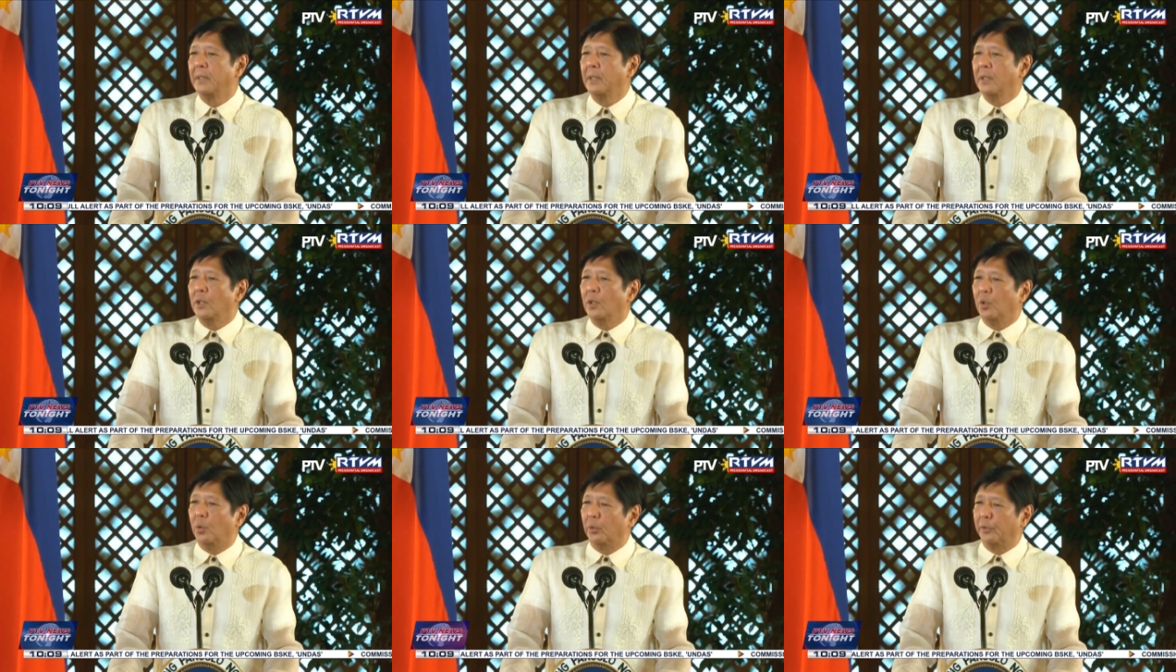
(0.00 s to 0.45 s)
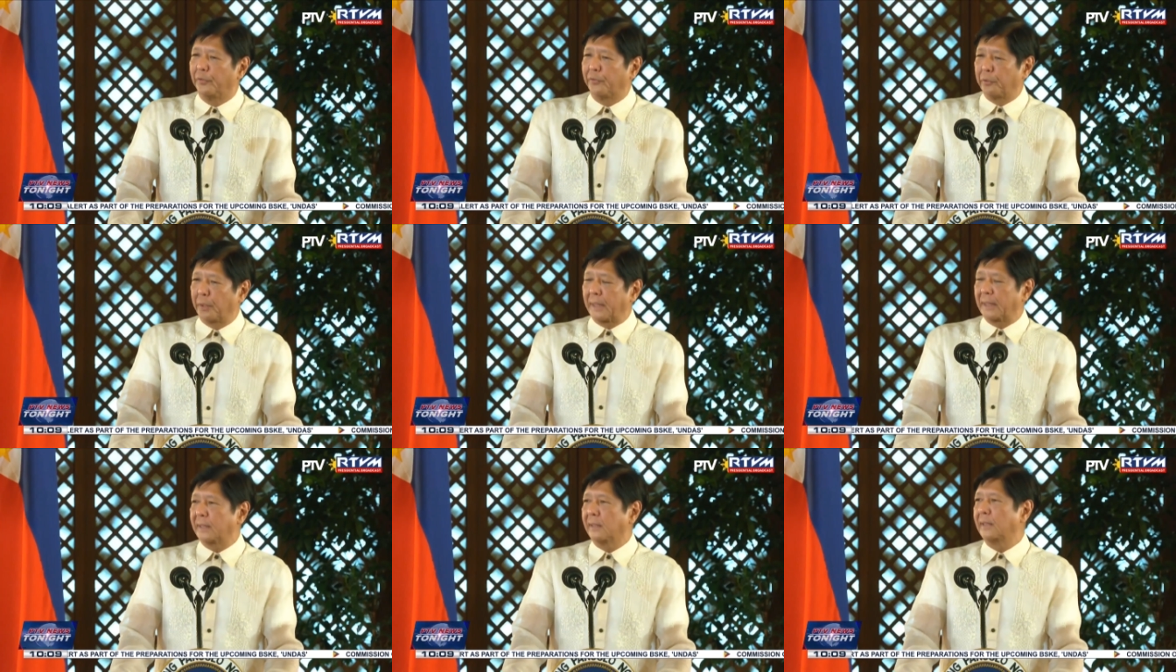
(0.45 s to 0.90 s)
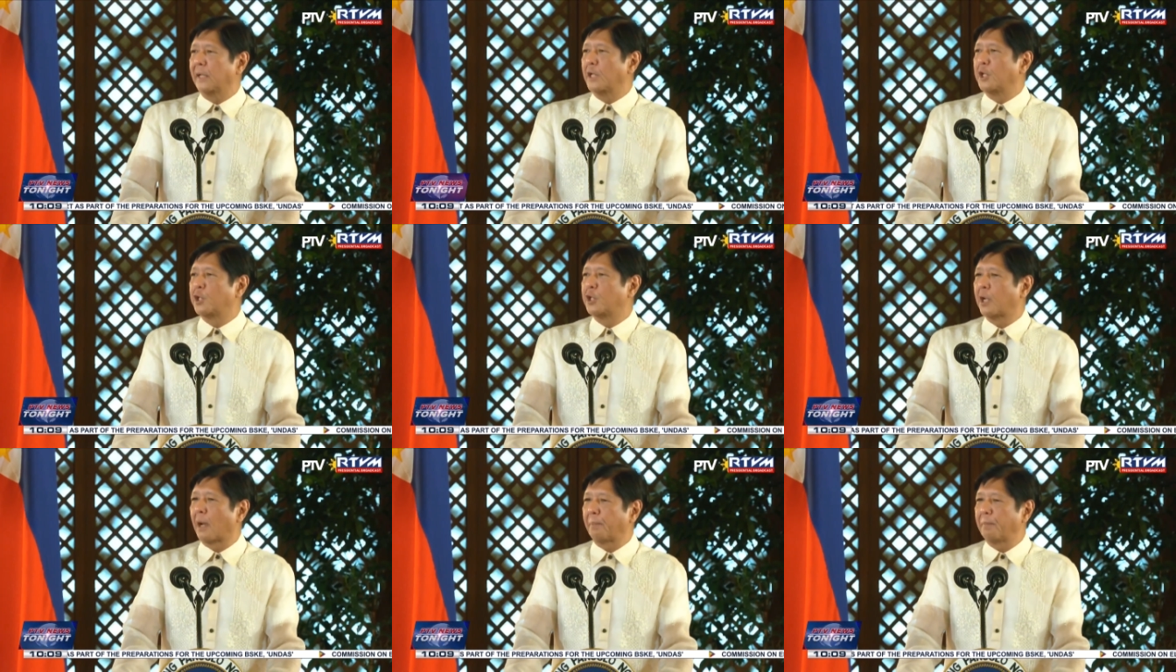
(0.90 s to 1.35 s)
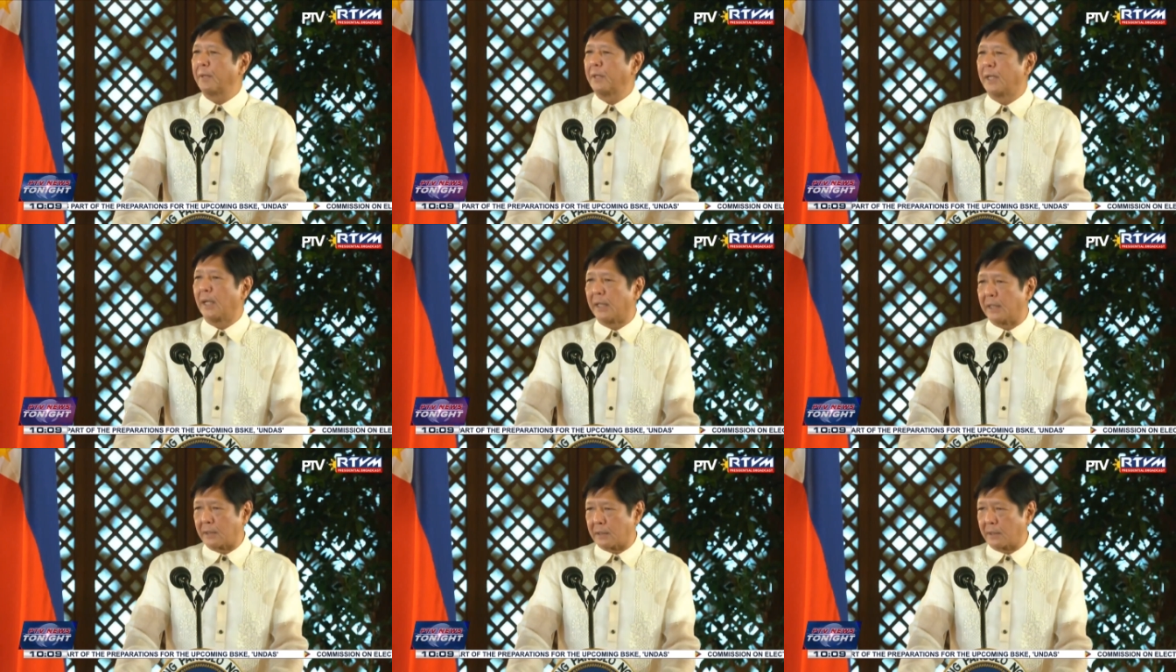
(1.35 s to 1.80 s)
who would threaten and
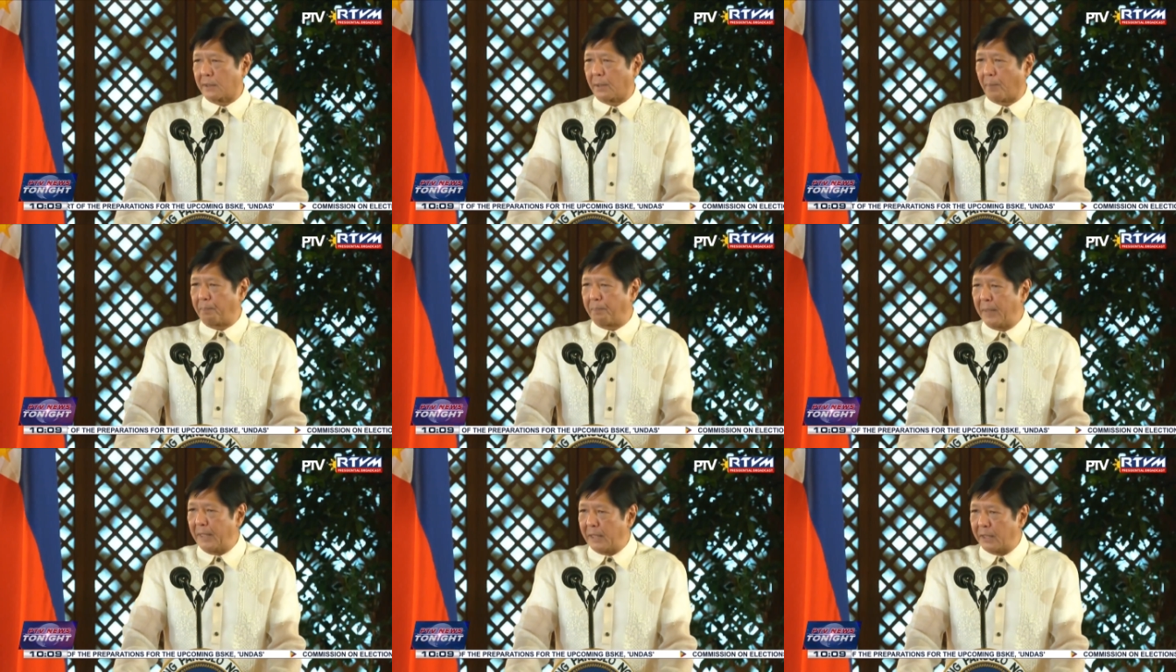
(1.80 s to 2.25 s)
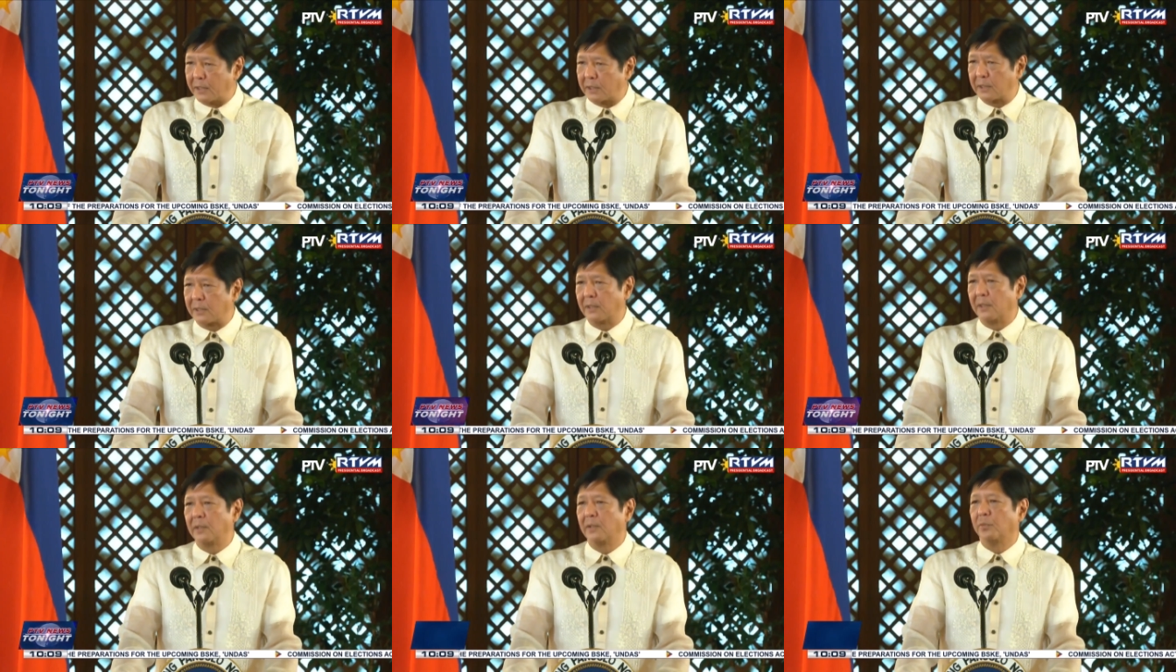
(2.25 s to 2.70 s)
jeopardize the peace